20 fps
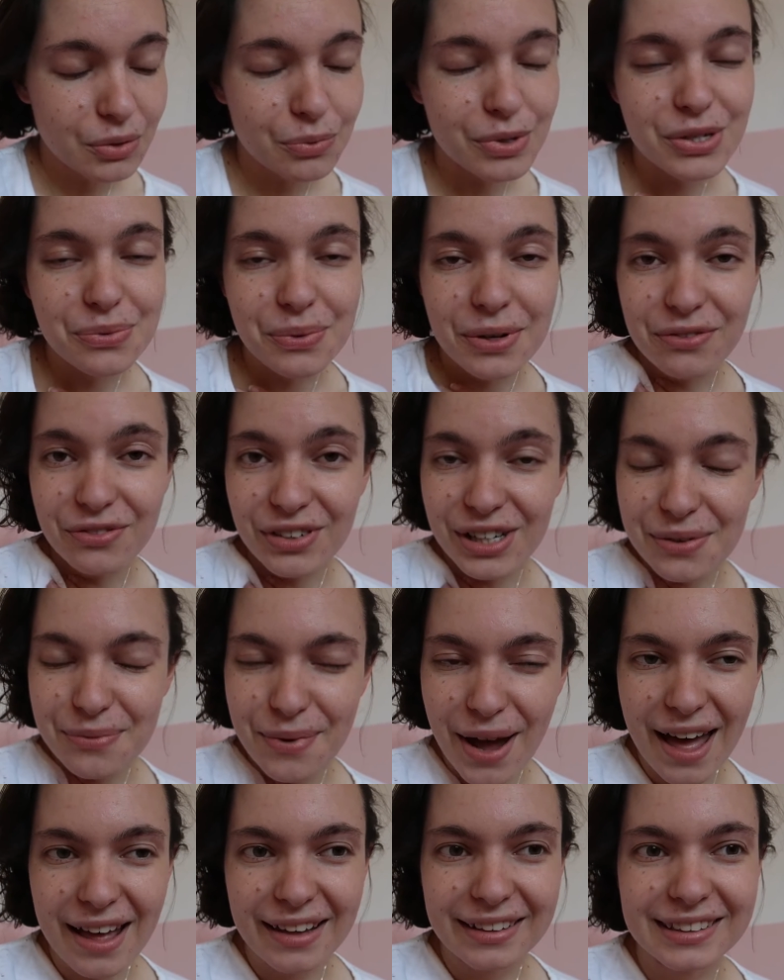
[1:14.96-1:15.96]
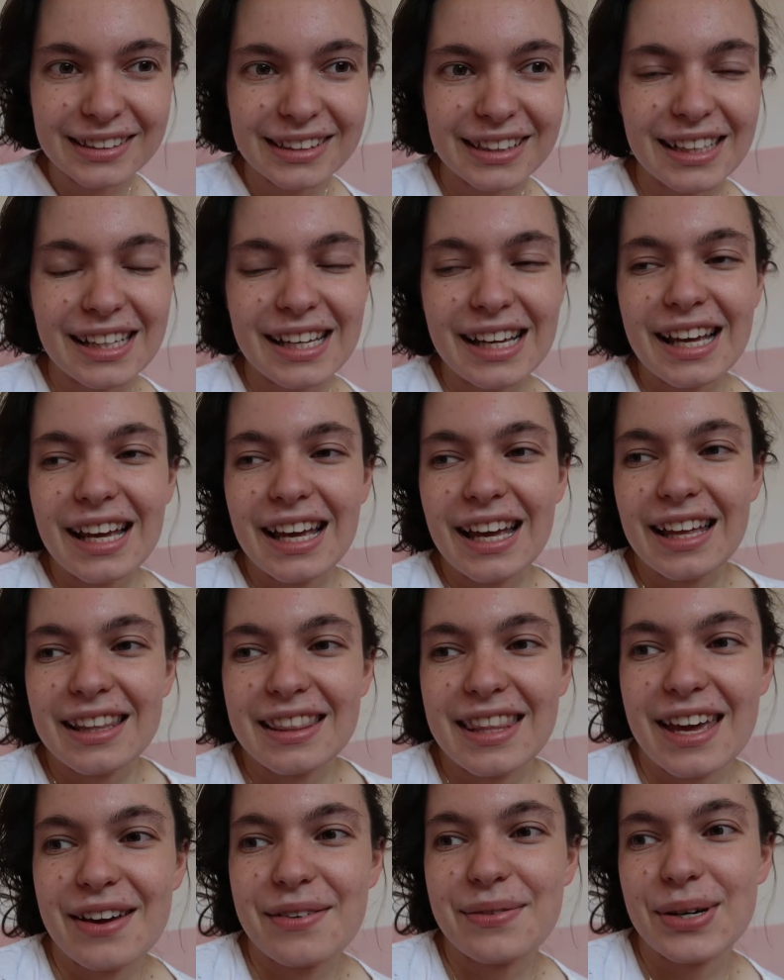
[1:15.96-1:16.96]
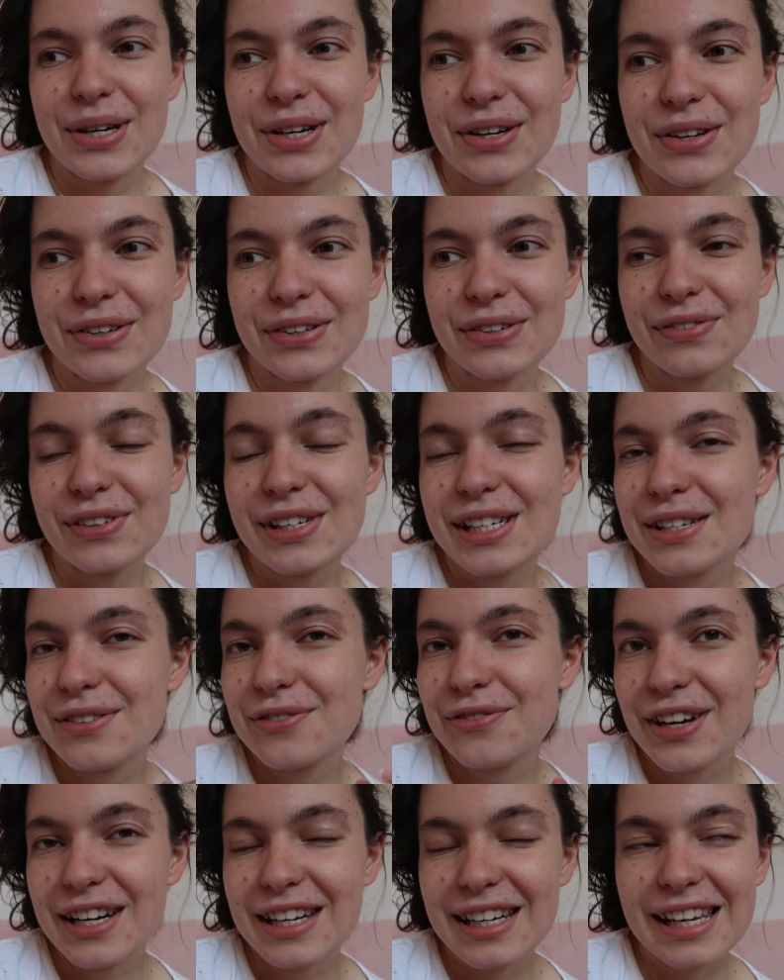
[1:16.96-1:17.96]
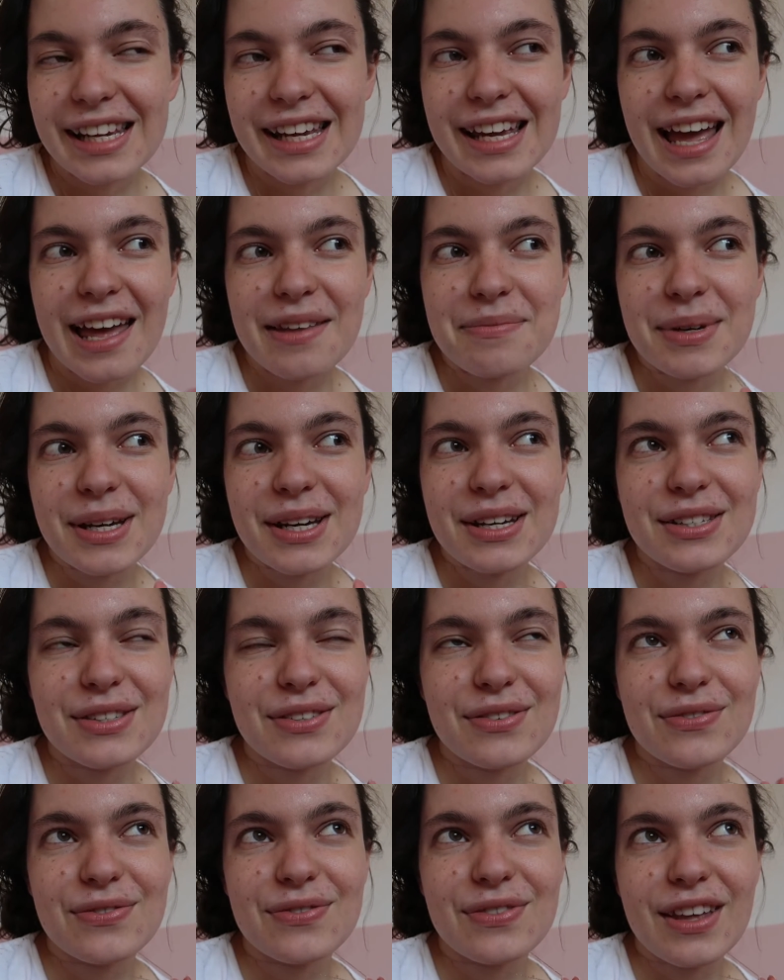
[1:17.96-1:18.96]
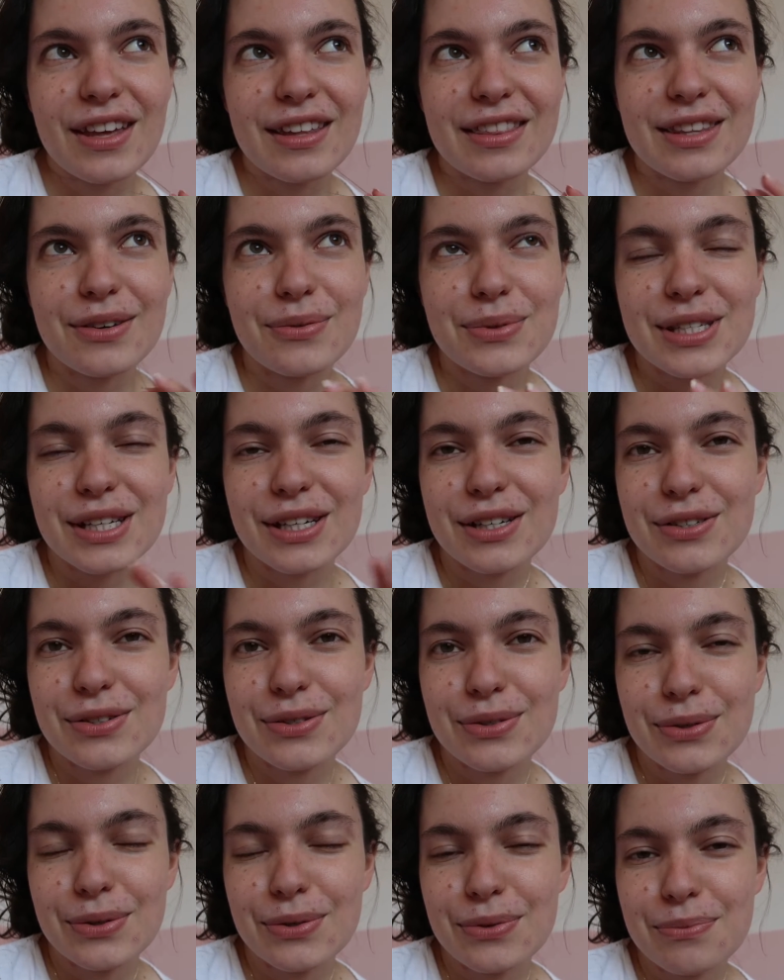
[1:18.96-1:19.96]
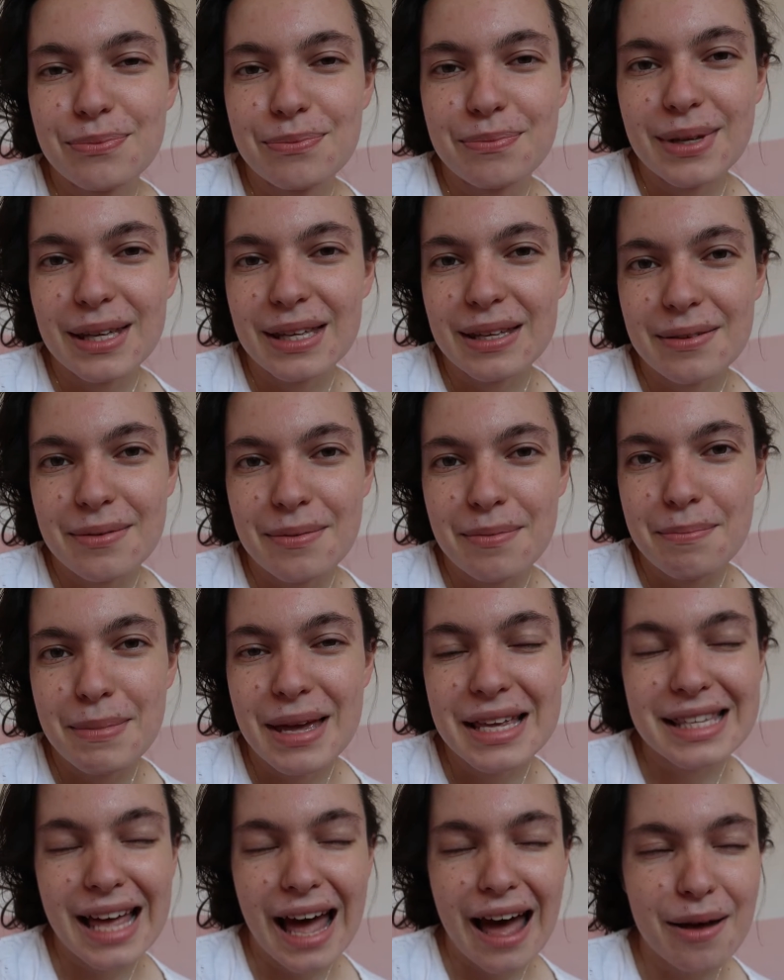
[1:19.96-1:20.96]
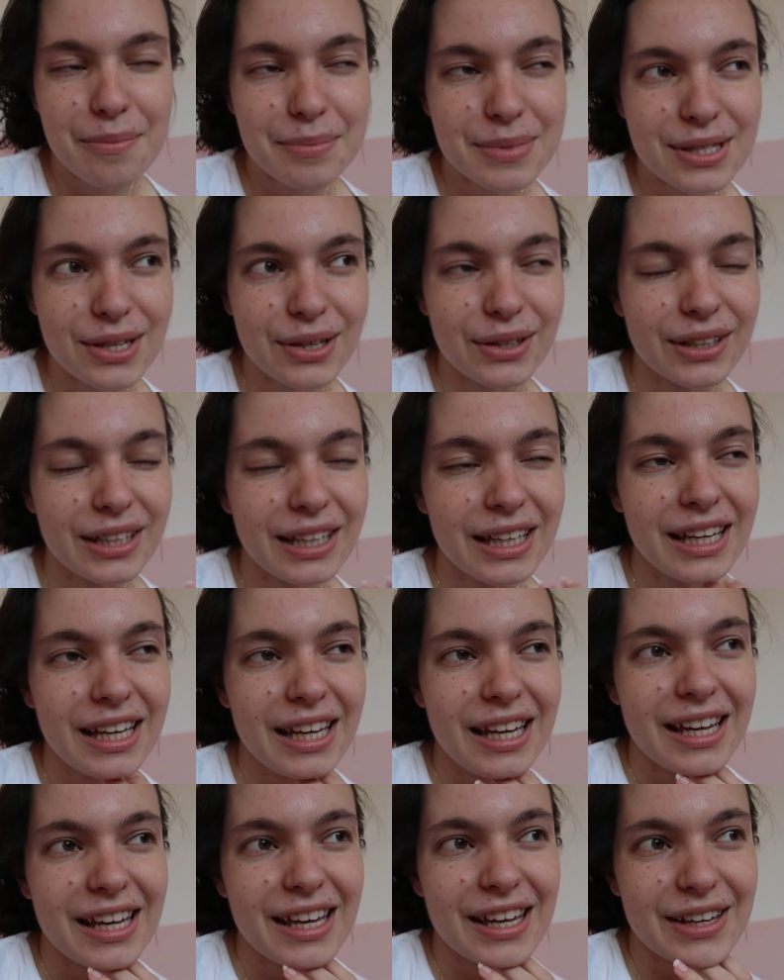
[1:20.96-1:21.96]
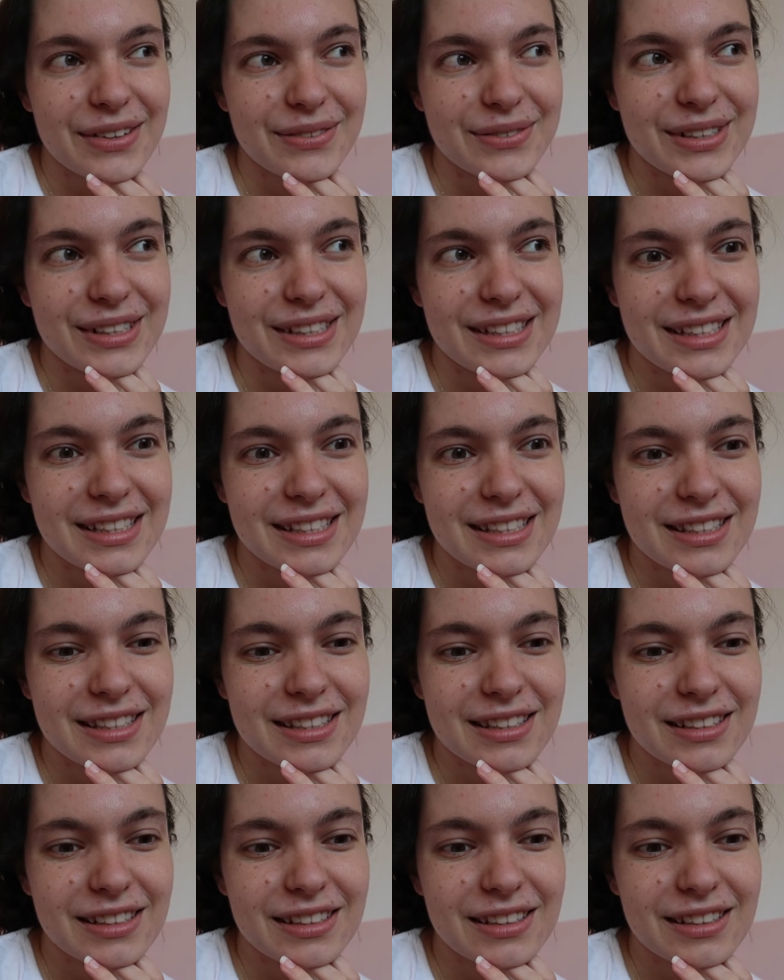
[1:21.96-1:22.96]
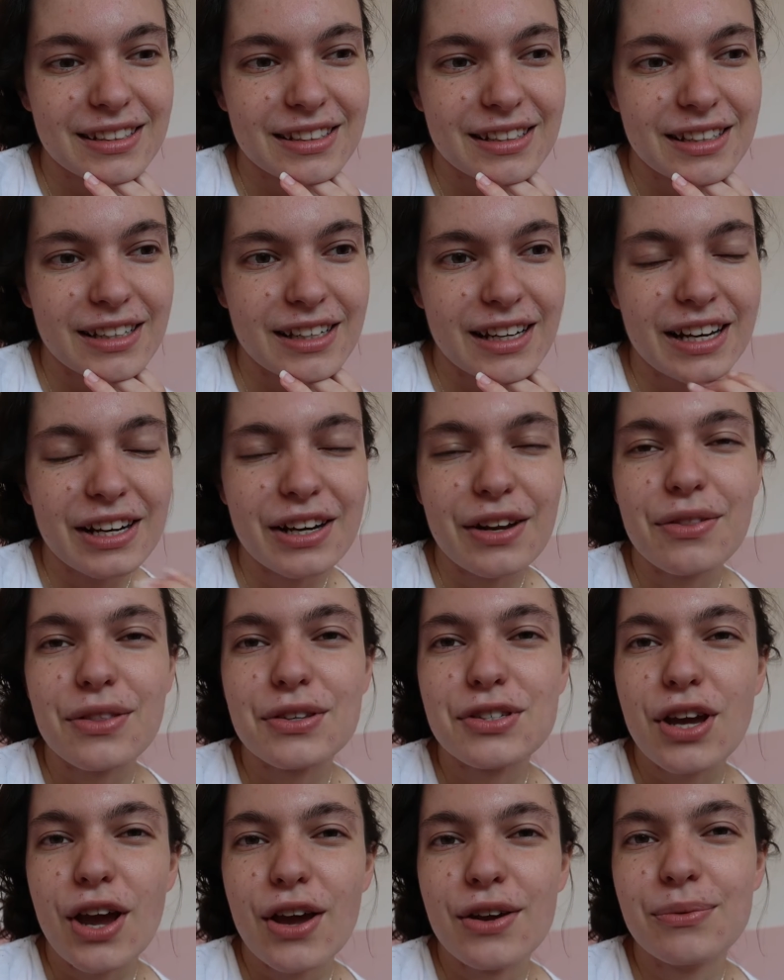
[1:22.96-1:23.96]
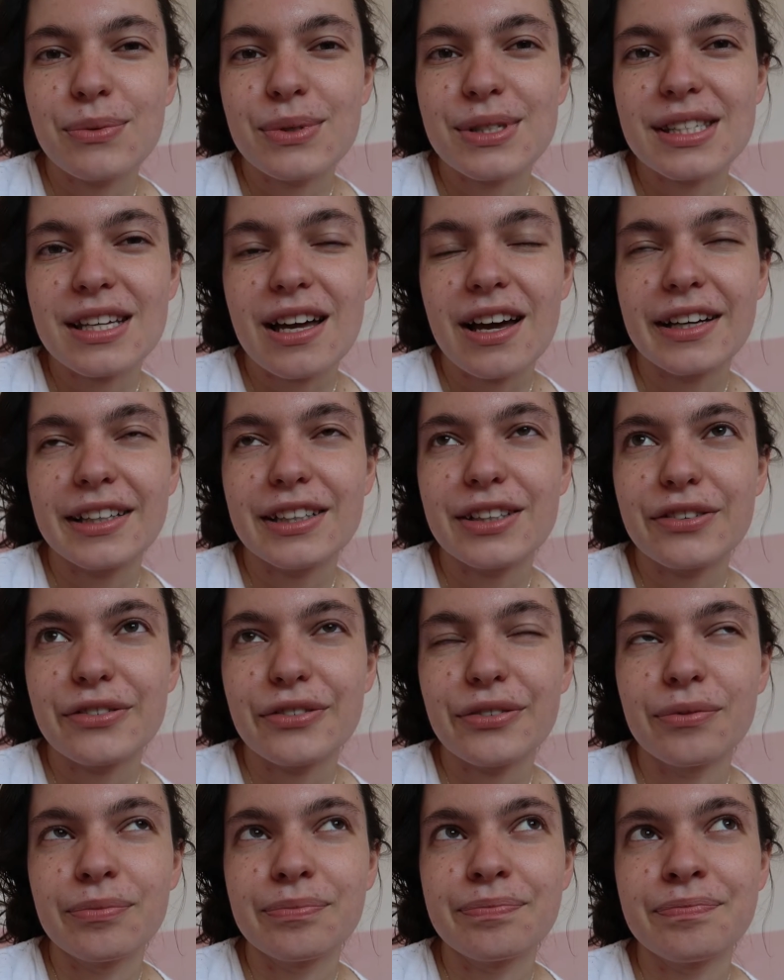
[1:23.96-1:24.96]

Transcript: which went really well. They were really friendly, and because of, there was like a Zoom mishap, so it was, I don't know, the tone was kind of,